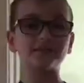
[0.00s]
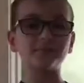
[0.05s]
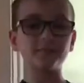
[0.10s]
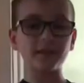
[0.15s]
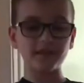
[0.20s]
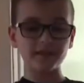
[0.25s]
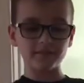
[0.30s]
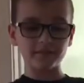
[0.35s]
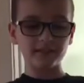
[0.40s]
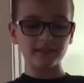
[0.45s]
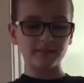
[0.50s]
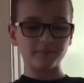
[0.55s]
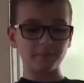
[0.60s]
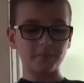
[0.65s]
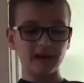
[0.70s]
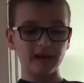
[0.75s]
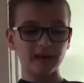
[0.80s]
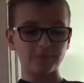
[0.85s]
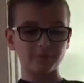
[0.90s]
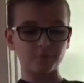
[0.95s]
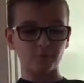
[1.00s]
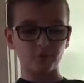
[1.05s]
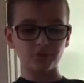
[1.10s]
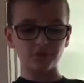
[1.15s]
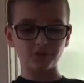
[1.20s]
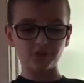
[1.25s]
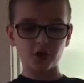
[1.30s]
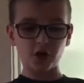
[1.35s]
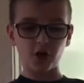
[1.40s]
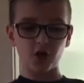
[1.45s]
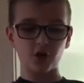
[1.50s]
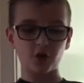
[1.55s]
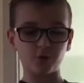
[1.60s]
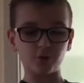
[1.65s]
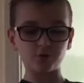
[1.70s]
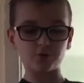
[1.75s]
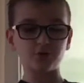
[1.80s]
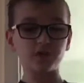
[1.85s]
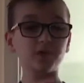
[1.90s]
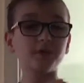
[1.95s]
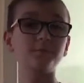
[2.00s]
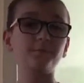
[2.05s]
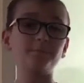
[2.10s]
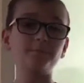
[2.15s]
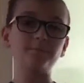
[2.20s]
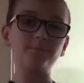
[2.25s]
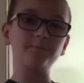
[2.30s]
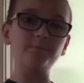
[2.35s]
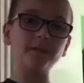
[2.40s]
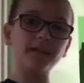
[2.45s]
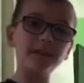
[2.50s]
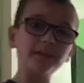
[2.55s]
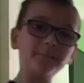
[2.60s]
make these bad boys gold. Be